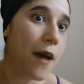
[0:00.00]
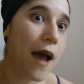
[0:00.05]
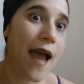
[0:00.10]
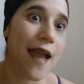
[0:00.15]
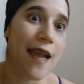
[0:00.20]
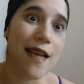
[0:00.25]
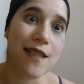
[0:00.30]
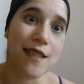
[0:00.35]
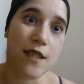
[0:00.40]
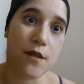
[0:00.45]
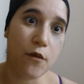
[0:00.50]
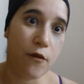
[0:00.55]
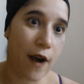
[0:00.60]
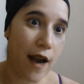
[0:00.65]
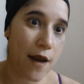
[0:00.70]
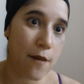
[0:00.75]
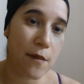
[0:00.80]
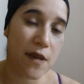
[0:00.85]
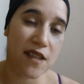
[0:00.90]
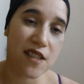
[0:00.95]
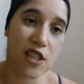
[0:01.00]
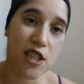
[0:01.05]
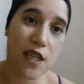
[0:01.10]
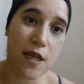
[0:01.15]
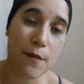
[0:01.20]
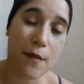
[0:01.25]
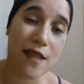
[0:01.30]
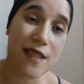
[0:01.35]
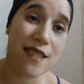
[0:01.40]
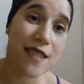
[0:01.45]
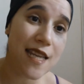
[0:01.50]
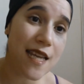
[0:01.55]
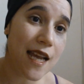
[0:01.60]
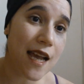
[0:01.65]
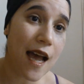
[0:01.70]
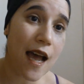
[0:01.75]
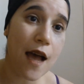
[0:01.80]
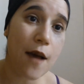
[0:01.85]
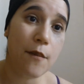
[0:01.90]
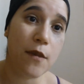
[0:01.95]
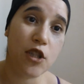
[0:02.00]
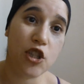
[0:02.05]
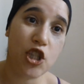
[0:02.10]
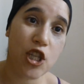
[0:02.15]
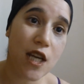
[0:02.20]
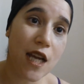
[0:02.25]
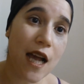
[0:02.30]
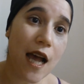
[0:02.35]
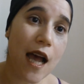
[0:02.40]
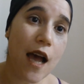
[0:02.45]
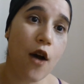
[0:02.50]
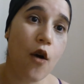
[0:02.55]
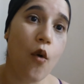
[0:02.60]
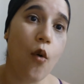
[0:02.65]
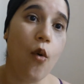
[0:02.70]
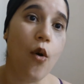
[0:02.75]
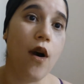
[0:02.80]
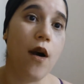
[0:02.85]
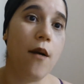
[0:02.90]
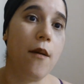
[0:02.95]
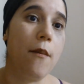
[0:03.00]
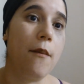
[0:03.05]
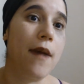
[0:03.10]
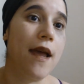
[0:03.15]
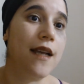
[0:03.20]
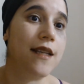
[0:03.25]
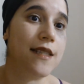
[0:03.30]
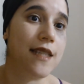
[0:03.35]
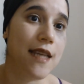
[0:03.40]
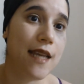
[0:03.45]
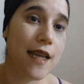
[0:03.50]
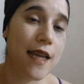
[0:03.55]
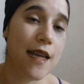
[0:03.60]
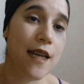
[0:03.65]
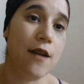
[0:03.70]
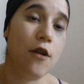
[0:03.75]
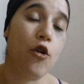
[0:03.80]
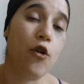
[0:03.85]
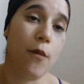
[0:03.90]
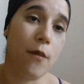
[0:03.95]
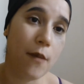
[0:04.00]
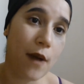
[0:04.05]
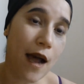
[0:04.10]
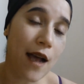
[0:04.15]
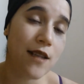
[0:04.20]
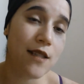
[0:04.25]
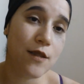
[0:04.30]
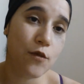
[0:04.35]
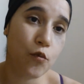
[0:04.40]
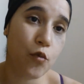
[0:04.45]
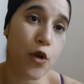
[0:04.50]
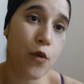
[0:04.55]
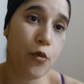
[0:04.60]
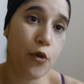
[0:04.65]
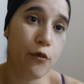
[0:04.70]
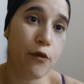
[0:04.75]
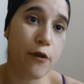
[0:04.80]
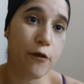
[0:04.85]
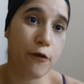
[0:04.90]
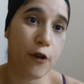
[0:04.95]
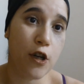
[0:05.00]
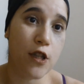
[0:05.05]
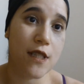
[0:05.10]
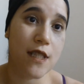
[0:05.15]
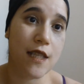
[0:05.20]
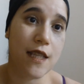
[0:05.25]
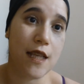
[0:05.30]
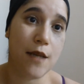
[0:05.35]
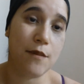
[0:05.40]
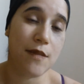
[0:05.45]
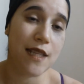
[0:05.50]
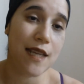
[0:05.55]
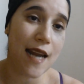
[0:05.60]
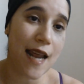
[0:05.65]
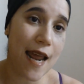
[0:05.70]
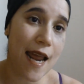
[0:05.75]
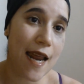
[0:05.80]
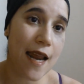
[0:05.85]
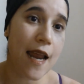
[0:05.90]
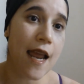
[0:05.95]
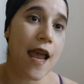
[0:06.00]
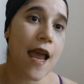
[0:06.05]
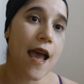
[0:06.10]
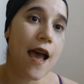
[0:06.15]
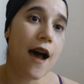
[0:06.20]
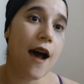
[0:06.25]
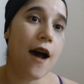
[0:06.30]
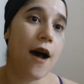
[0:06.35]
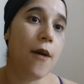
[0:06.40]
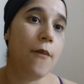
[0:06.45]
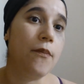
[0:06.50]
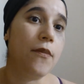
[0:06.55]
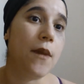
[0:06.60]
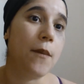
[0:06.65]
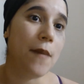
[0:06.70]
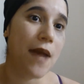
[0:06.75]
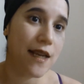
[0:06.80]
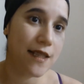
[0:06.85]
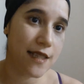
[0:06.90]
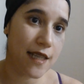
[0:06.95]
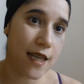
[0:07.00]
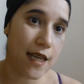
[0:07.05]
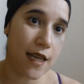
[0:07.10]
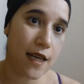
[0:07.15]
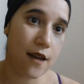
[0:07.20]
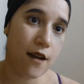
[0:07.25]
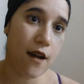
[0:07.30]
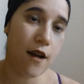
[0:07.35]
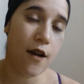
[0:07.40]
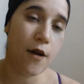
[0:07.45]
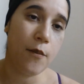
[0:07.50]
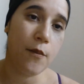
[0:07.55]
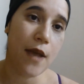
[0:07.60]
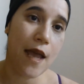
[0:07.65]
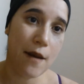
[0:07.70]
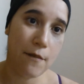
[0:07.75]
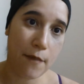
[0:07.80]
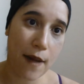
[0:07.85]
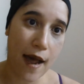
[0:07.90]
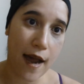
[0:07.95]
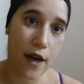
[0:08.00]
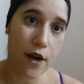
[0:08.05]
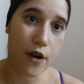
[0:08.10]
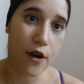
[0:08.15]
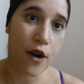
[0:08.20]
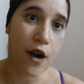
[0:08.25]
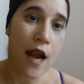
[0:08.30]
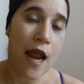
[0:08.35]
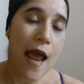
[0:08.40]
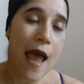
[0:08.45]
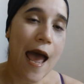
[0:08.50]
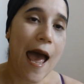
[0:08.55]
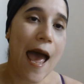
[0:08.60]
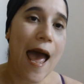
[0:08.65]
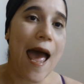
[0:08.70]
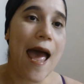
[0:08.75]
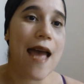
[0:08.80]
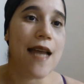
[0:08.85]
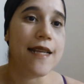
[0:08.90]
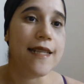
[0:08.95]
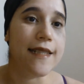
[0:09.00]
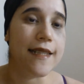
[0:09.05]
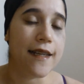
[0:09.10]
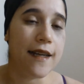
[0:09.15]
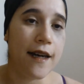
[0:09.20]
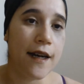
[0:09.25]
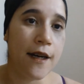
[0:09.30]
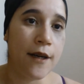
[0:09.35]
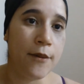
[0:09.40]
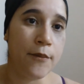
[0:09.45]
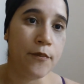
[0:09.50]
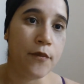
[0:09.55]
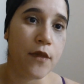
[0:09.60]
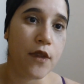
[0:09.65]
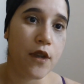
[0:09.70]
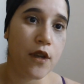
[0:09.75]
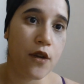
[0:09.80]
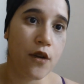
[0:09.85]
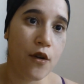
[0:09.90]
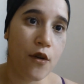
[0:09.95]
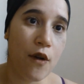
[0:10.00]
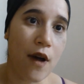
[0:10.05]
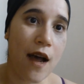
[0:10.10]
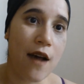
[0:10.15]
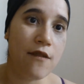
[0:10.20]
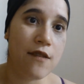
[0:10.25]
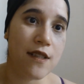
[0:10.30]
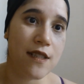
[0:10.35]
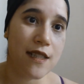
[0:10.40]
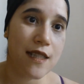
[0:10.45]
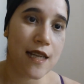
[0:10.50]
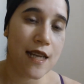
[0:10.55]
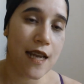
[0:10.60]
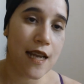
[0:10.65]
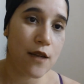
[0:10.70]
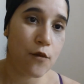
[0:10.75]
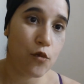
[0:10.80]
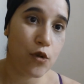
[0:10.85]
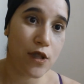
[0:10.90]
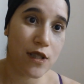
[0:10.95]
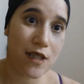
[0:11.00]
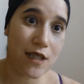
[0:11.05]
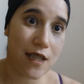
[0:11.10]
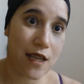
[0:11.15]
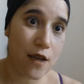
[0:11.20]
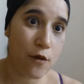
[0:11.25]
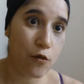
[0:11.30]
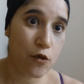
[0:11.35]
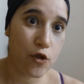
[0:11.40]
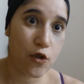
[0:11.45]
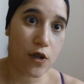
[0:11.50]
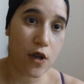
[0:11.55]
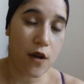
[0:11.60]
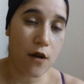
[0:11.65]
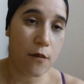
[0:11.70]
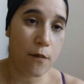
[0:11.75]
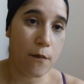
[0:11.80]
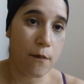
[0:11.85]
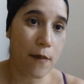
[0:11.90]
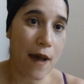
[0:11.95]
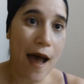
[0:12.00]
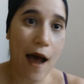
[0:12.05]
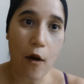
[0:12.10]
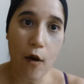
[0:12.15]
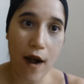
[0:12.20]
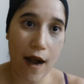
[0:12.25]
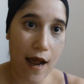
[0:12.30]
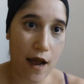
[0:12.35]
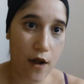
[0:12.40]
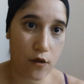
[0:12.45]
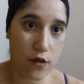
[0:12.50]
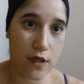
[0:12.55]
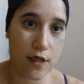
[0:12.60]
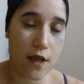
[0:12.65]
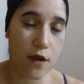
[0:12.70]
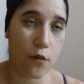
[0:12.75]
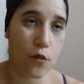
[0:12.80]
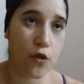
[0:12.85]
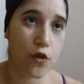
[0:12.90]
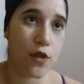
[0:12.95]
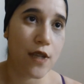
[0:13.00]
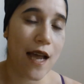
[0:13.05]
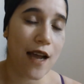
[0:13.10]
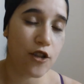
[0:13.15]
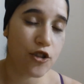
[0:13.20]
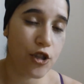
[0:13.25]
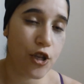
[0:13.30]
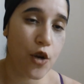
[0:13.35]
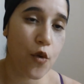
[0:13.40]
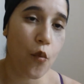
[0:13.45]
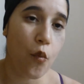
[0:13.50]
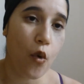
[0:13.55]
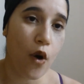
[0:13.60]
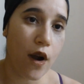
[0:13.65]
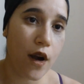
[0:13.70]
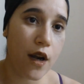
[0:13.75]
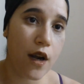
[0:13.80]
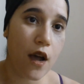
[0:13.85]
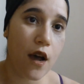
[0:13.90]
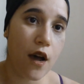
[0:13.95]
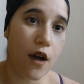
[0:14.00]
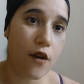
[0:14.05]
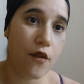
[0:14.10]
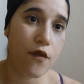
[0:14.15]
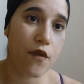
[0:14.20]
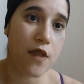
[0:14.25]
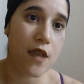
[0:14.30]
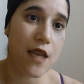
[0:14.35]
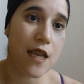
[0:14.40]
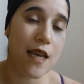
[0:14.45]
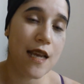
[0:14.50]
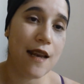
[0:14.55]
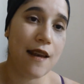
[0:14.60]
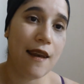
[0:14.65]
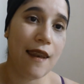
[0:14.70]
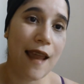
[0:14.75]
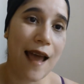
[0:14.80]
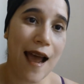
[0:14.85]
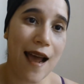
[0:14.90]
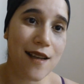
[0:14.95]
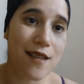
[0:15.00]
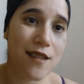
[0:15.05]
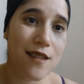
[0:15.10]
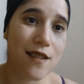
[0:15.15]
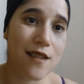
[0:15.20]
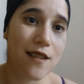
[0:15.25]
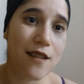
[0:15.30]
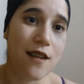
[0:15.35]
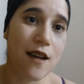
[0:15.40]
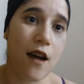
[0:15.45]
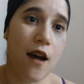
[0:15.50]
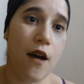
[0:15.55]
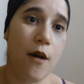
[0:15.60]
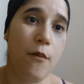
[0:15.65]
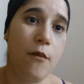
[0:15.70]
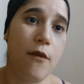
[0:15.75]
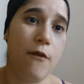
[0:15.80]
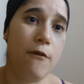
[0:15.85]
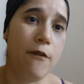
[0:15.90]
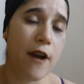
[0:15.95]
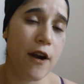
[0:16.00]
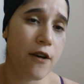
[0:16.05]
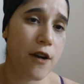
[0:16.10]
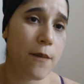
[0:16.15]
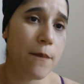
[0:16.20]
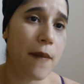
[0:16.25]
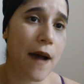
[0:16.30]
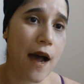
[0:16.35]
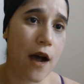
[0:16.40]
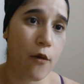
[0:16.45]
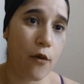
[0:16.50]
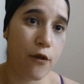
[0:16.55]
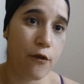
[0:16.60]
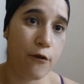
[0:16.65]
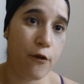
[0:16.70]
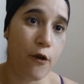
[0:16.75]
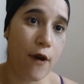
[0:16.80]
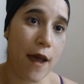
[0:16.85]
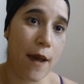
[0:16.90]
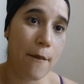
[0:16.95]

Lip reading: I guess, right, Mexica, or Mexican, or as we would refer to them today, Mexican empire. And obviously it was a powerhouse. It was actually one of the last very powerful